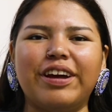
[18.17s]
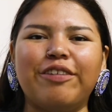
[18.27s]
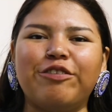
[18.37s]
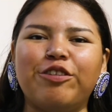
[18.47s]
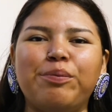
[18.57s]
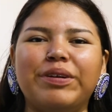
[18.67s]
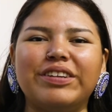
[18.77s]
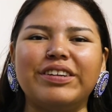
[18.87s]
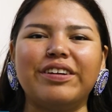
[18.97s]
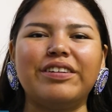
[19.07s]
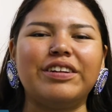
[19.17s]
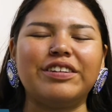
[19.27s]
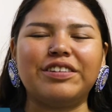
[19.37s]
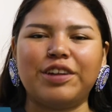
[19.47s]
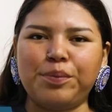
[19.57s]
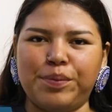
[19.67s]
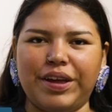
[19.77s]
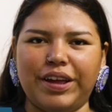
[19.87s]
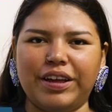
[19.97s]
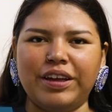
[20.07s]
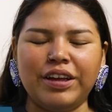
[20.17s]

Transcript: I'm from Bictagon, Anishinaabe,